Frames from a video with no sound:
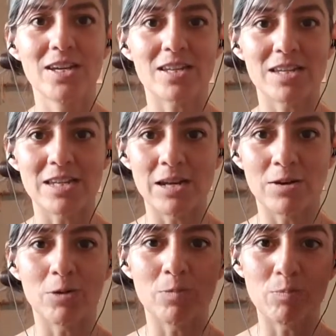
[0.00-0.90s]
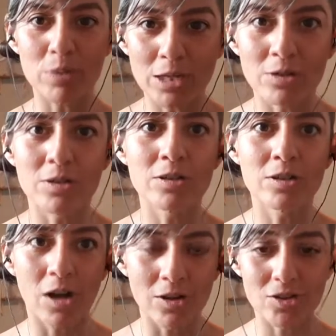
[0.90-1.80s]
you know, pure
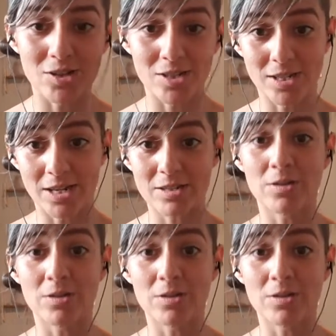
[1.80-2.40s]
consciousness,